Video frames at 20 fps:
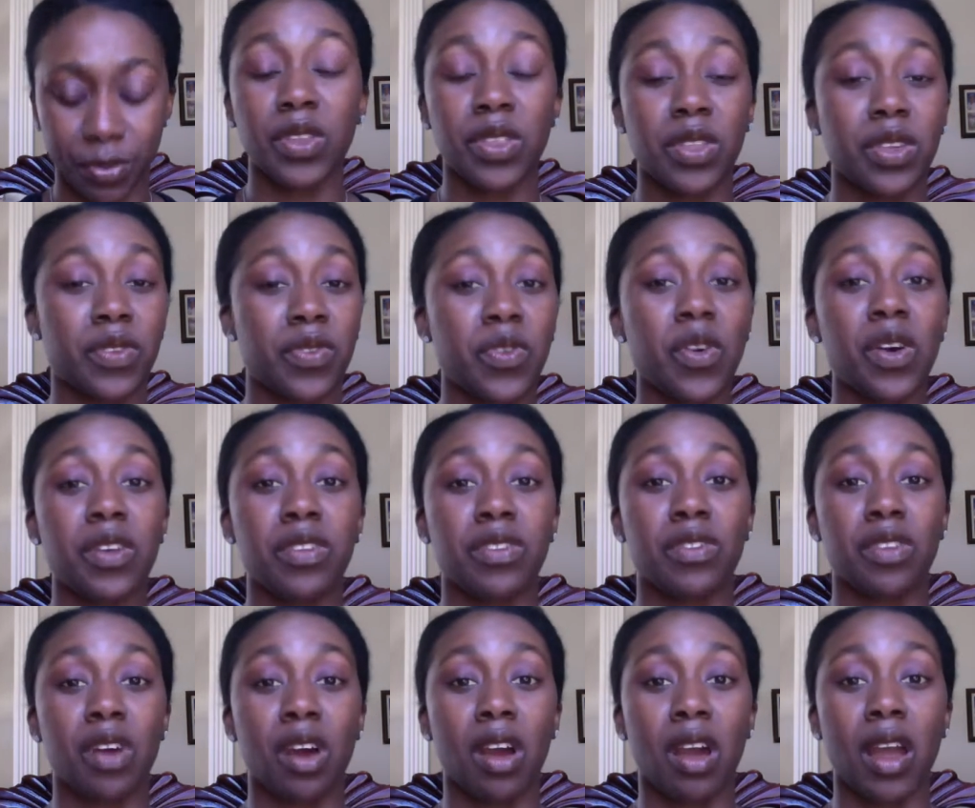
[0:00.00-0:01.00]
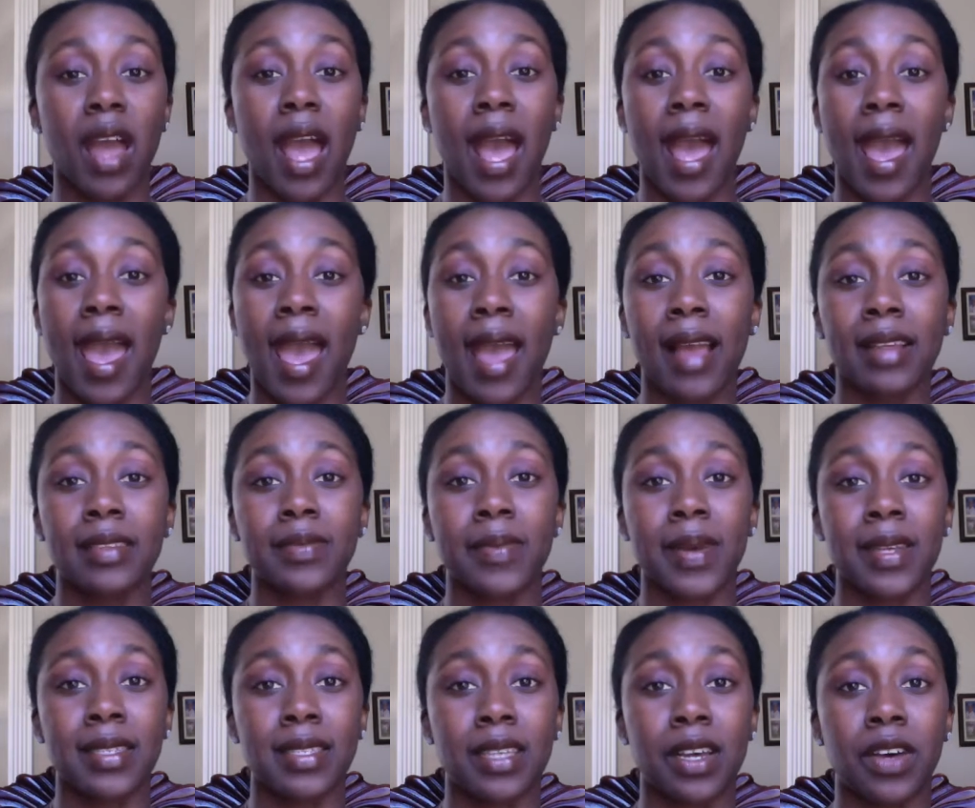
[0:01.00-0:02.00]
The 4th star, I asked
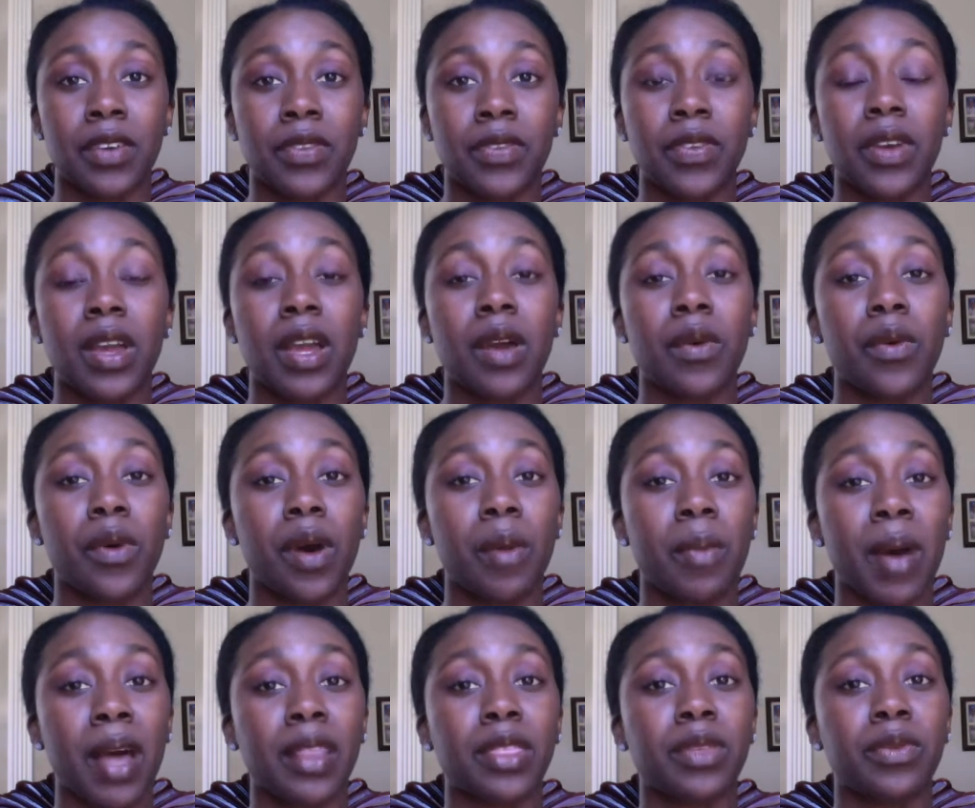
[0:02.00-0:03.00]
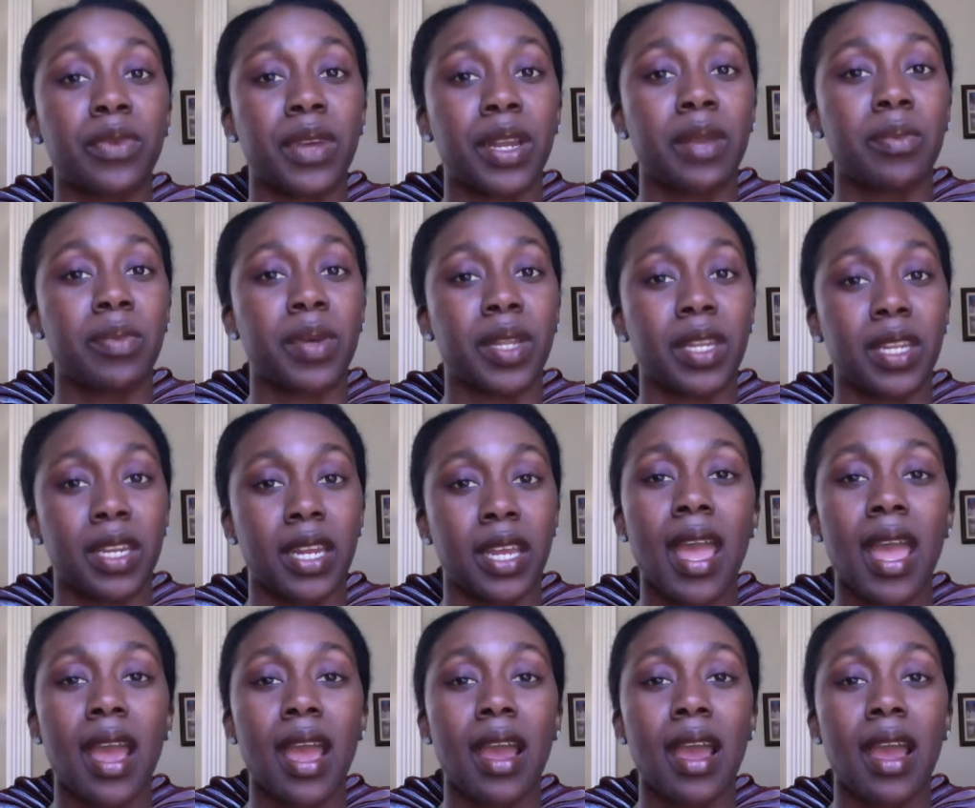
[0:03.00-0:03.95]
myself about the readability.